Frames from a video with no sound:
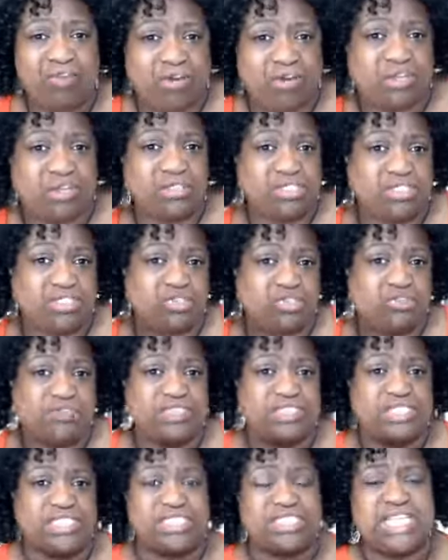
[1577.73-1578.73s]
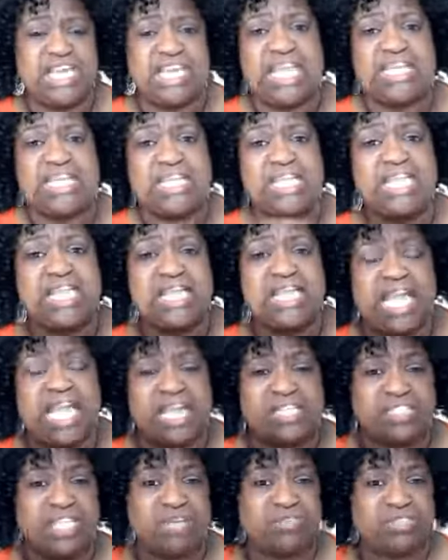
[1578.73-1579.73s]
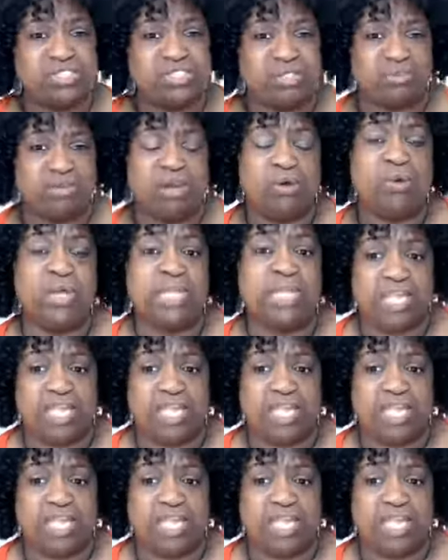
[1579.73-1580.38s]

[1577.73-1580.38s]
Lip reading: all the services that I need as I was growing